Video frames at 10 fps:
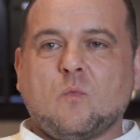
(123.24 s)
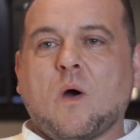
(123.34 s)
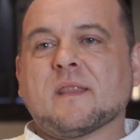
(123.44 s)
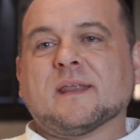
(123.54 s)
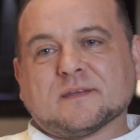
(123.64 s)

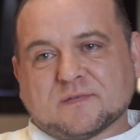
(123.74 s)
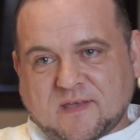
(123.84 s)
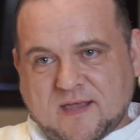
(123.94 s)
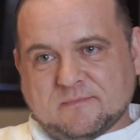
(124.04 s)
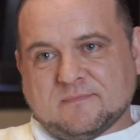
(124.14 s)
and the
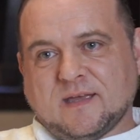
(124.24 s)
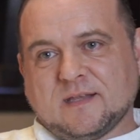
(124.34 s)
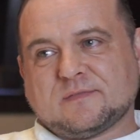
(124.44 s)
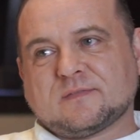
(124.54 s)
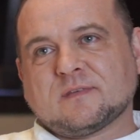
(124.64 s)
same.
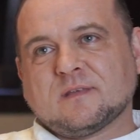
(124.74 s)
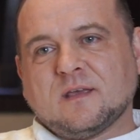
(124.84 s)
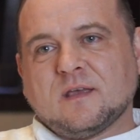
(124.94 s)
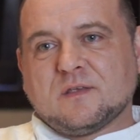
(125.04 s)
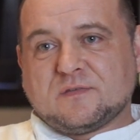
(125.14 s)
It's
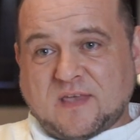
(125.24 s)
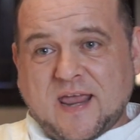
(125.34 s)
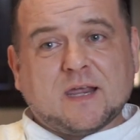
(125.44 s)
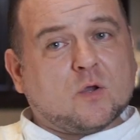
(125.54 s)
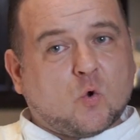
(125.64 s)

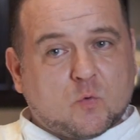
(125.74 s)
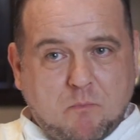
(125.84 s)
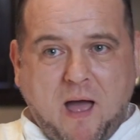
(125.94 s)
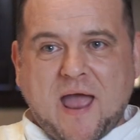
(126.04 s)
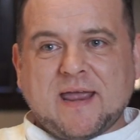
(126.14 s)
saying
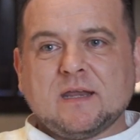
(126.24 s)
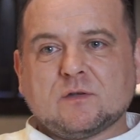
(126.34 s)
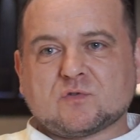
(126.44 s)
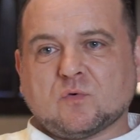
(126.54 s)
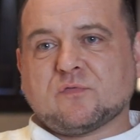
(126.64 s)
goodbye
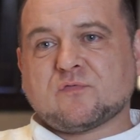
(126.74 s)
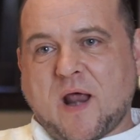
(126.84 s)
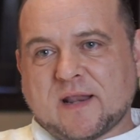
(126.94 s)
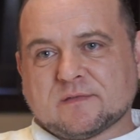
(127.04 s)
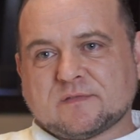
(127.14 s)
to
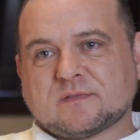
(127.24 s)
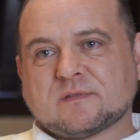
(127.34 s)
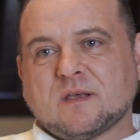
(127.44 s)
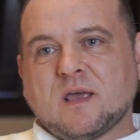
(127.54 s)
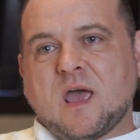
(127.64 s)

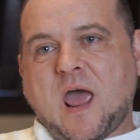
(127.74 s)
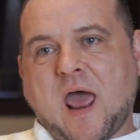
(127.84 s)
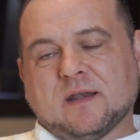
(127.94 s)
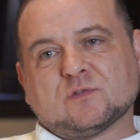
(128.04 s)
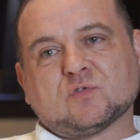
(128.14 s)
friends
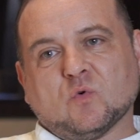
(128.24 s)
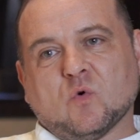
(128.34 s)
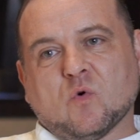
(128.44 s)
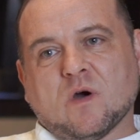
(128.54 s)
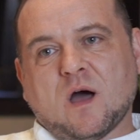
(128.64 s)
and
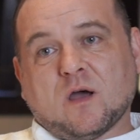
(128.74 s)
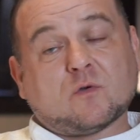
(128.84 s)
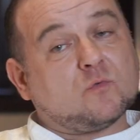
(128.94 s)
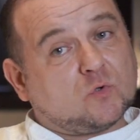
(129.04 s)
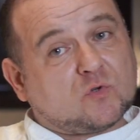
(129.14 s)
to
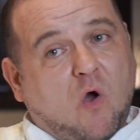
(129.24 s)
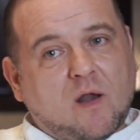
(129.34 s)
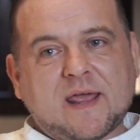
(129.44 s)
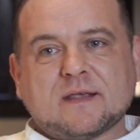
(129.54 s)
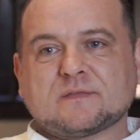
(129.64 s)
good
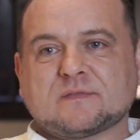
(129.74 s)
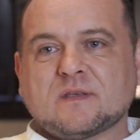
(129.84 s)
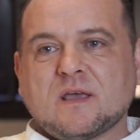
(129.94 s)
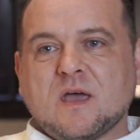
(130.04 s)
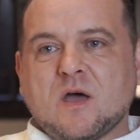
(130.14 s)
colleagues,
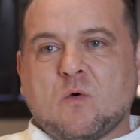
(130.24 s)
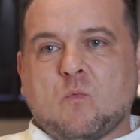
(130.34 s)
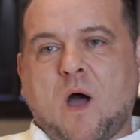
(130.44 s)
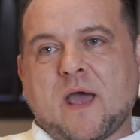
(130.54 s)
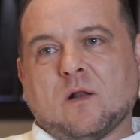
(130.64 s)

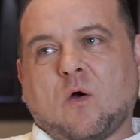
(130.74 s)
while